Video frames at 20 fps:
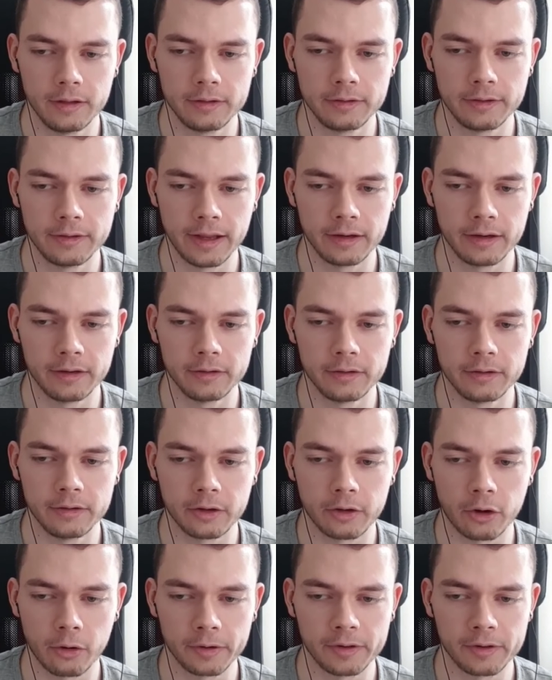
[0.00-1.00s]
then the
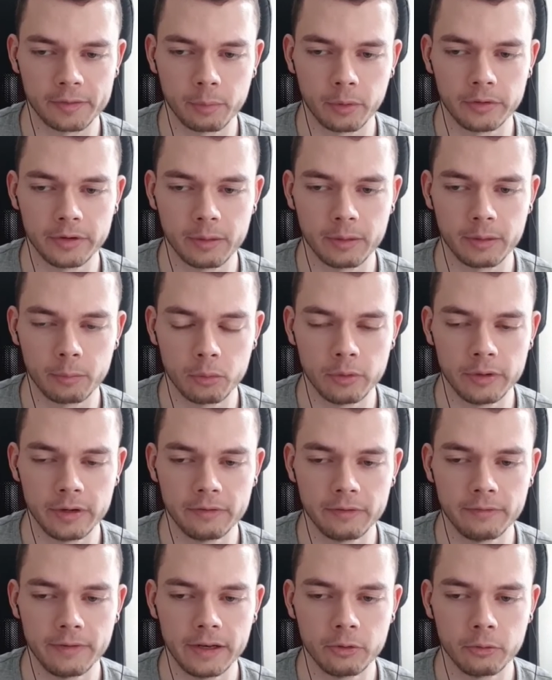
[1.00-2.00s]
corresponding
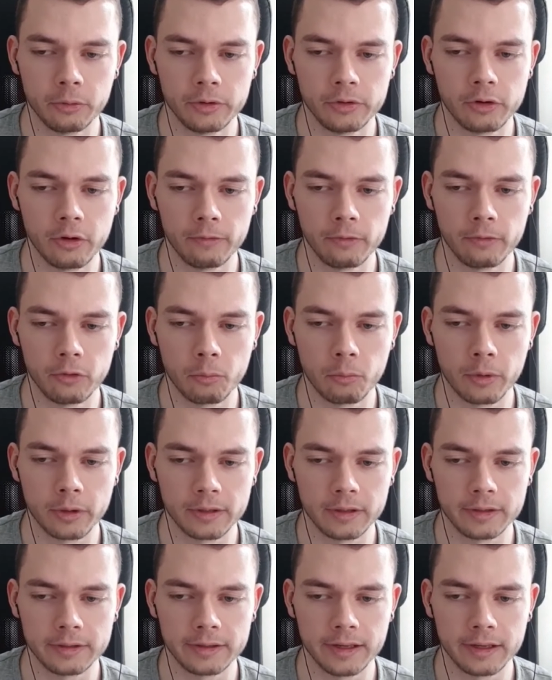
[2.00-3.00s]
Boolean value in your view
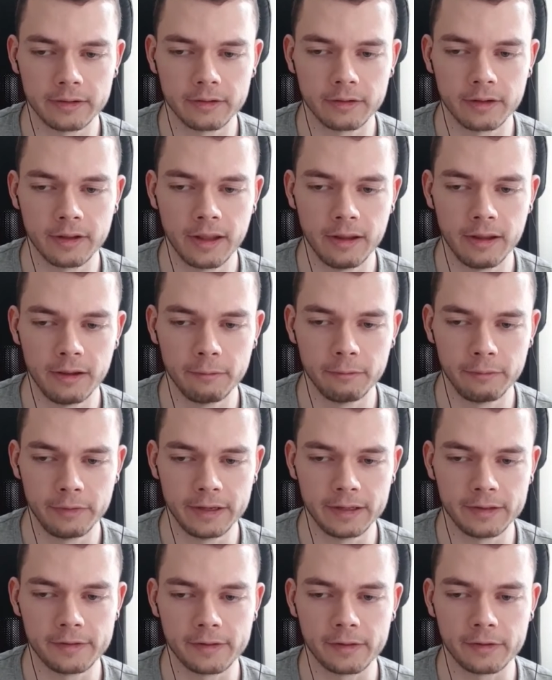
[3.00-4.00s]
model that
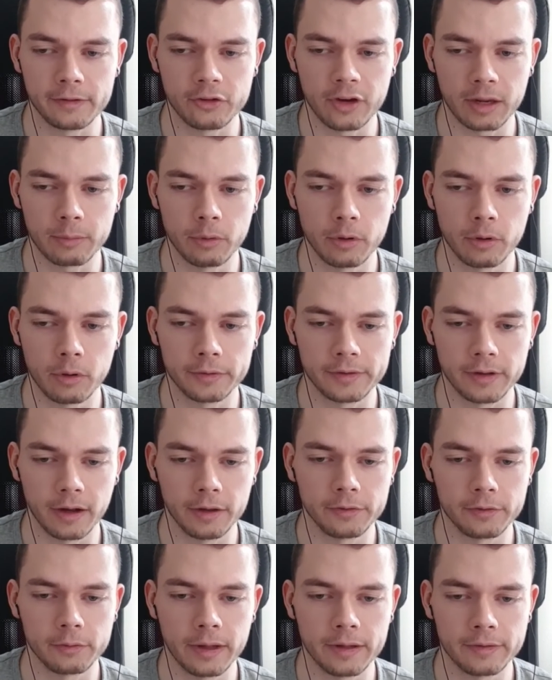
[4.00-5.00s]
feeds this checkbox
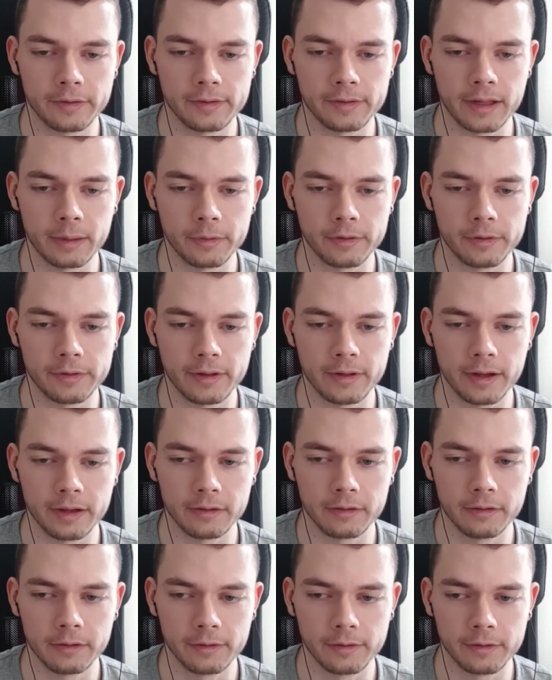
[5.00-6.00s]
also has the same
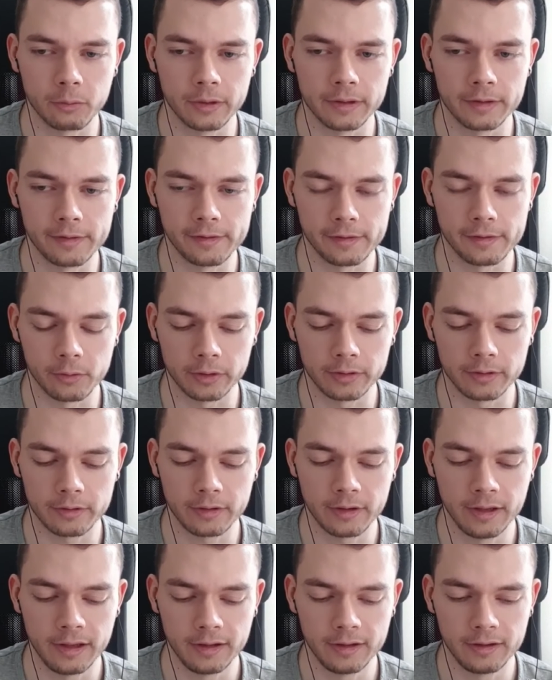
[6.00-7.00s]
state. So it's not
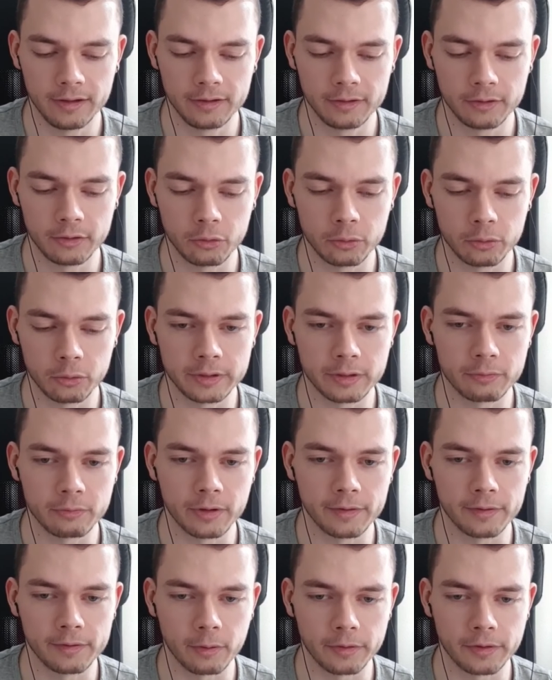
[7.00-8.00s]
two
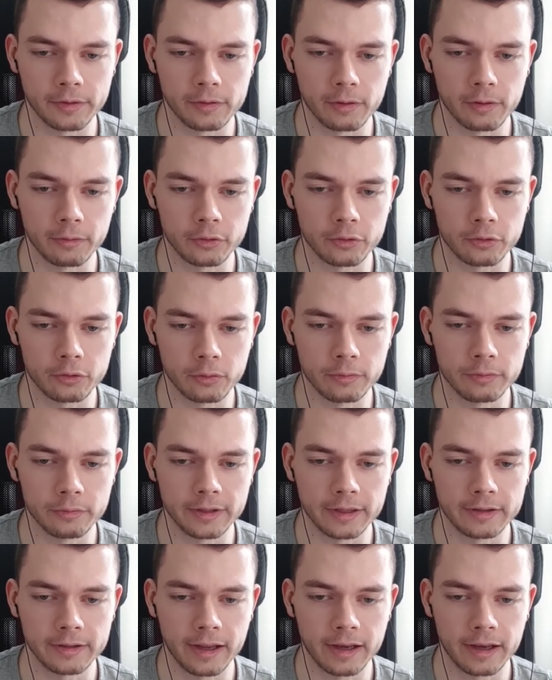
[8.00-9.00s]
different sources of truth
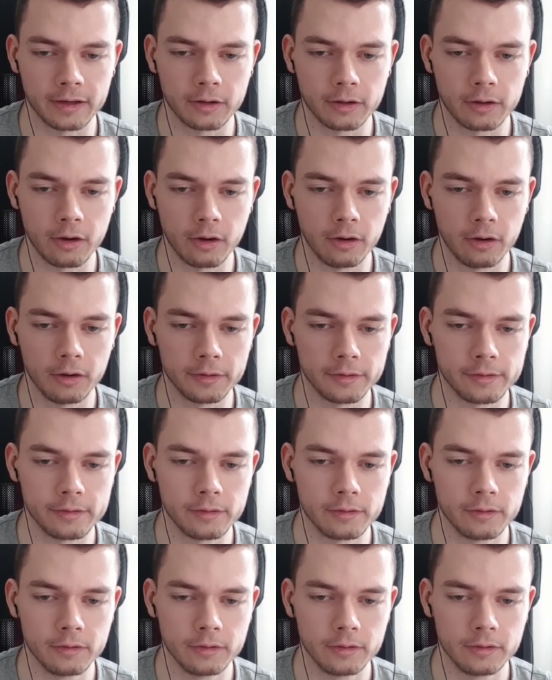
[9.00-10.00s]
that can cause
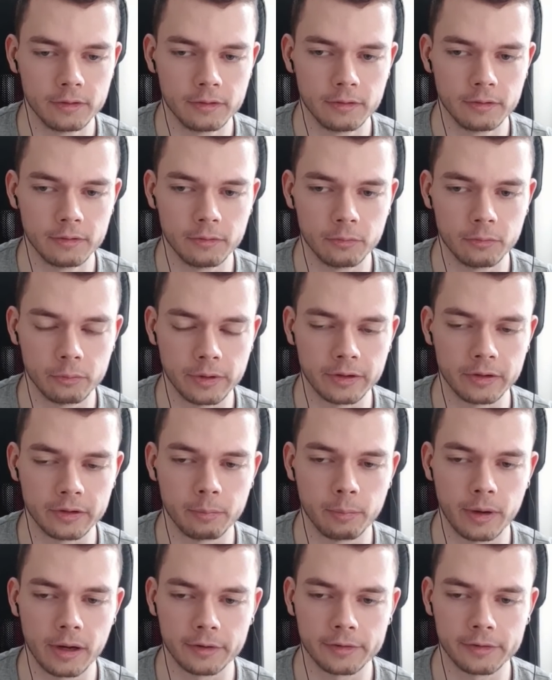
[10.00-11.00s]
weird
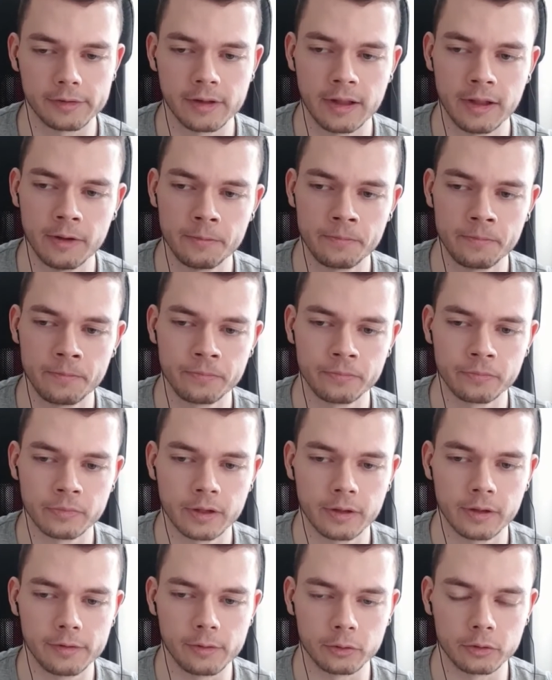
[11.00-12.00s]
bugs.
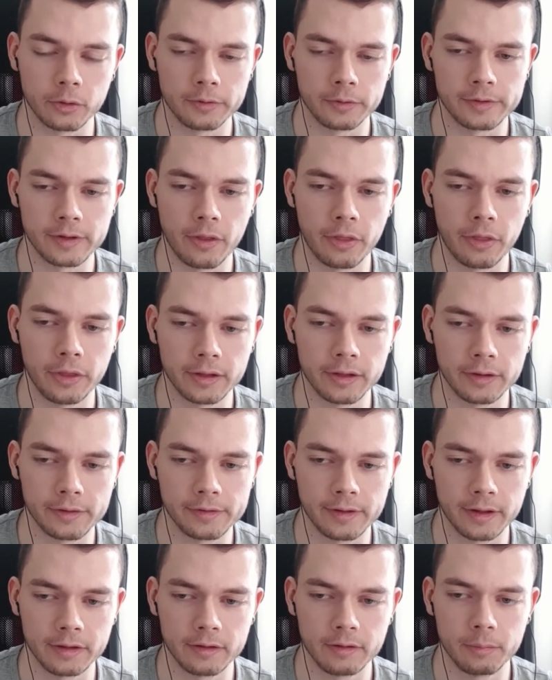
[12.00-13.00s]
So those are things
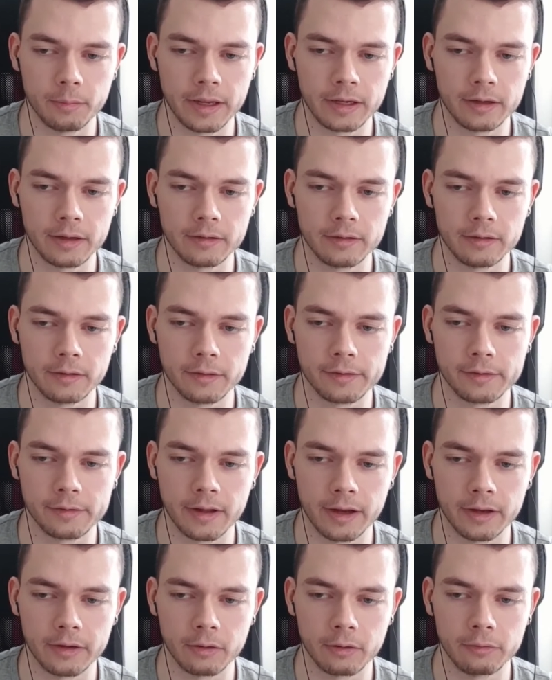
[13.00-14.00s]
that make this
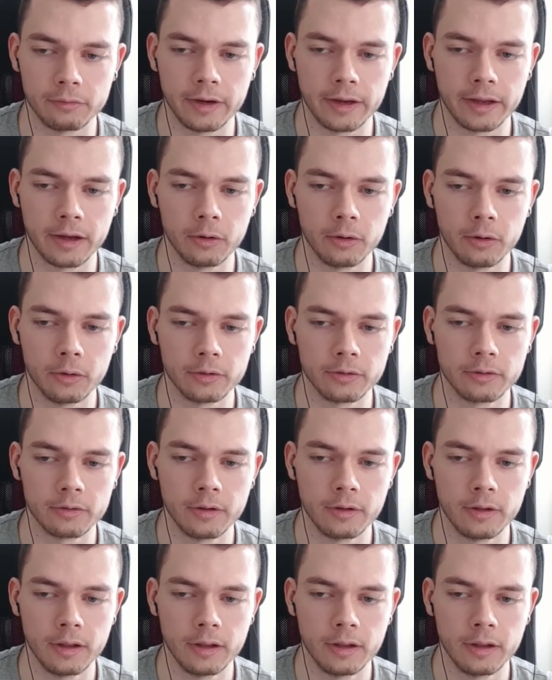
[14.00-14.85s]
kind of layout